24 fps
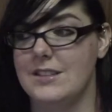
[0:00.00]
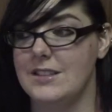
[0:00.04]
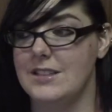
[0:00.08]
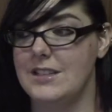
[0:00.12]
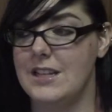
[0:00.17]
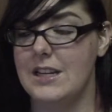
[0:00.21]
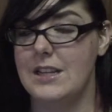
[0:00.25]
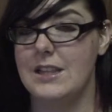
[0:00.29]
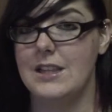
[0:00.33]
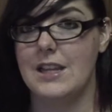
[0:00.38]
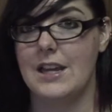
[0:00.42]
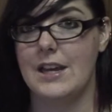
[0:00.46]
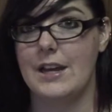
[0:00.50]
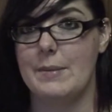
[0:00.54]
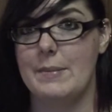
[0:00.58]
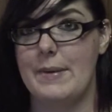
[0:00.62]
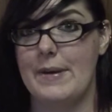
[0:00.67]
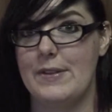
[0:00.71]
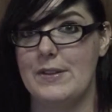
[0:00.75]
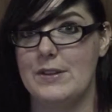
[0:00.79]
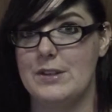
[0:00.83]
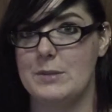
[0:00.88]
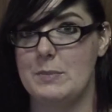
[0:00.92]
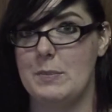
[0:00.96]
didn't like
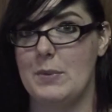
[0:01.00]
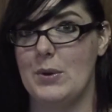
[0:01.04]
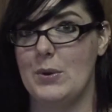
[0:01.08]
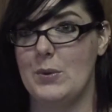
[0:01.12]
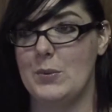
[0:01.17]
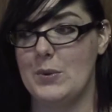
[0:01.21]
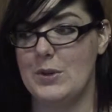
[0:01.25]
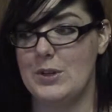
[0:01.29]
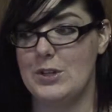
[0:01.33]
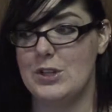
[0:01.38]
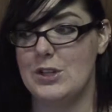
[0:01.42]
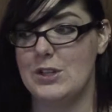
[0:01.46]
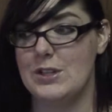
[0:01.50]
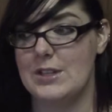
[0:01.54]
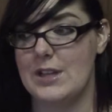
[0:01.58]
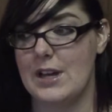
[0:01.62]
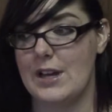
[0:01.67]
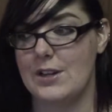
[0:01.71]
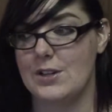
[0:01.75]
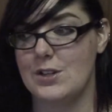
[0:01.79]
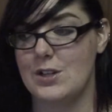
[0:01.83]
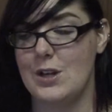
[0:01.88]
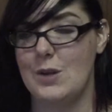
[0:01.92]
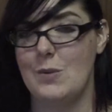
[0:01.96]
about this book, which is
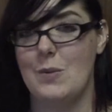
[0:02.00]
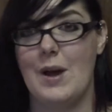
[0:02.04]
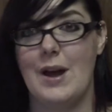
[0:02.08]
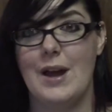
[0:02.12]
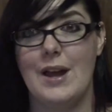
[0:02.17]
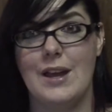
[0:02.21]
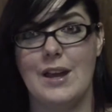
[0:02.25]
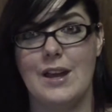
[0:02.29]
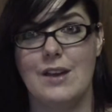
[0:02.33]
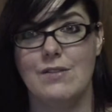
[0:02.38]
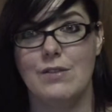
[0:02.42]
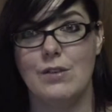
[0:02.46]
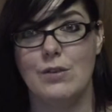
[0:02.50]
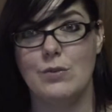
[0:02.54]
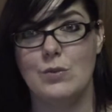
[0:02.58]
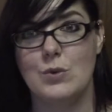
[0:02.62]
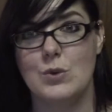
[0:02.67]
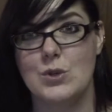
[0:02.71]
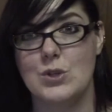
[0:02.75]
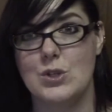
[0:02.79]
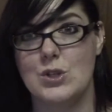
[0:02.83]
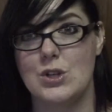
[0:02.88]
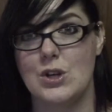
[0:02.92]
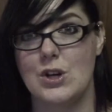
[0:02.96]
actually why I gave it
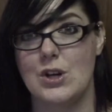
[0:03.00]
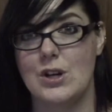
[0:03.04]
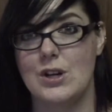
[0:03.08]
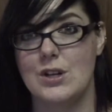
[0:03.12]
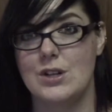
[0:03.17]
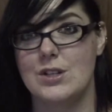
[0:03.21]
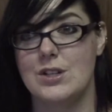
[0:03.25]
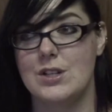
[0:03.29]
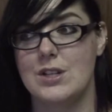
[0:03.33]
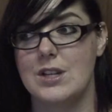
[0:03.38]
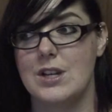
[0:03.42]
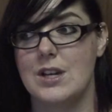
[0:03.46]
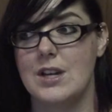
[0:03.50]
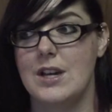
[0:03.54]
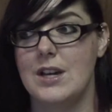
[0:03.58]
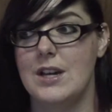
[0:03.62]
4 stars,